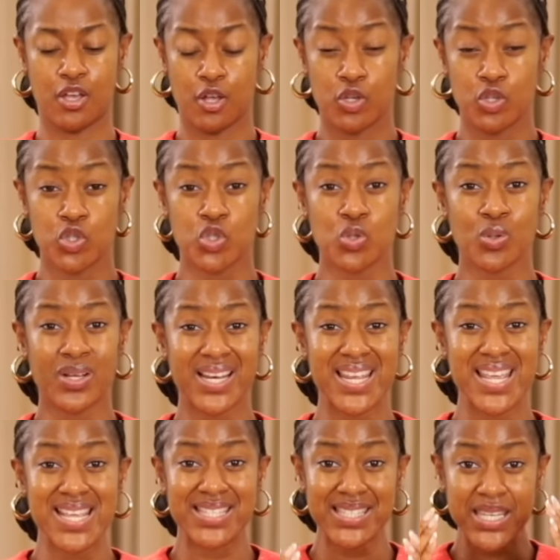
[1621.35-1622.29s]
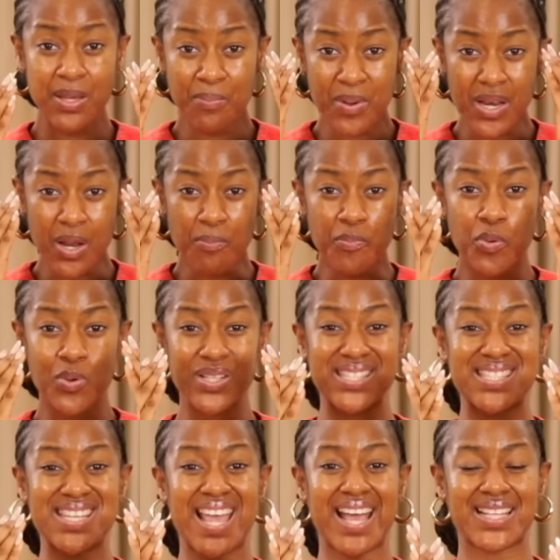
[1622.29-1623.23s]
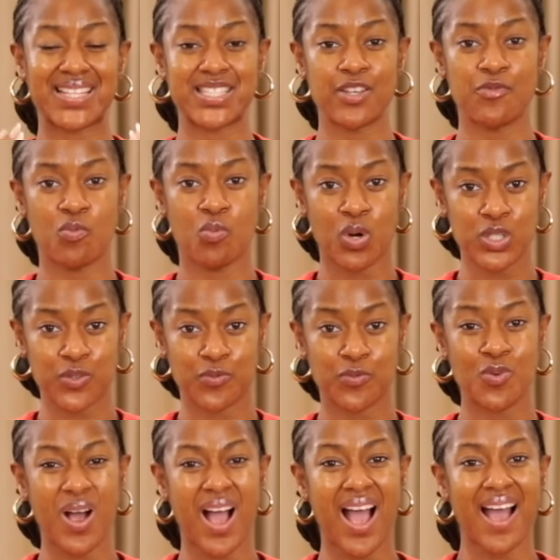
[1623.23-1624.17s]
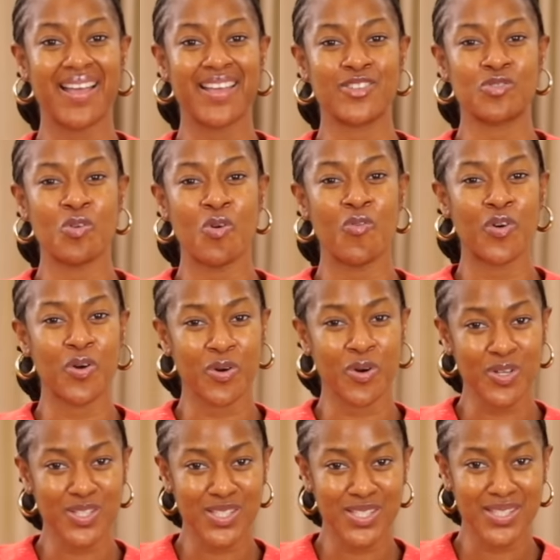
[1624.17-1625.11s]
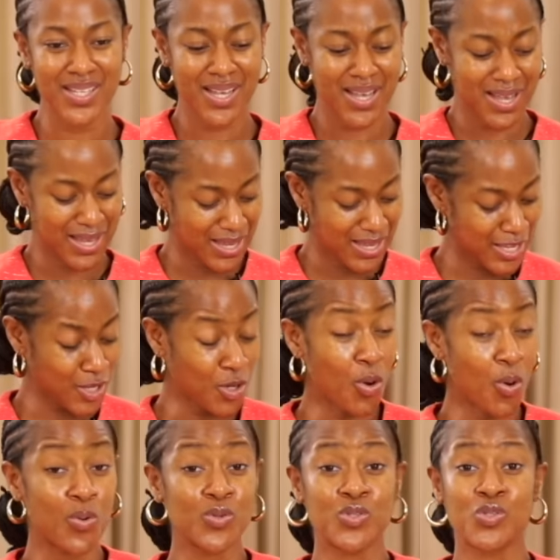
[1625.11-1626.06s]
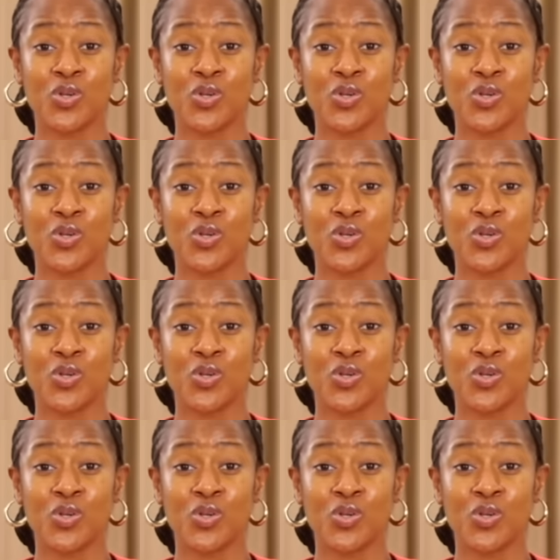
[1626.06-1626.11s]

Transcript: so that he's keeping a protective, watchful eyes over us. He holds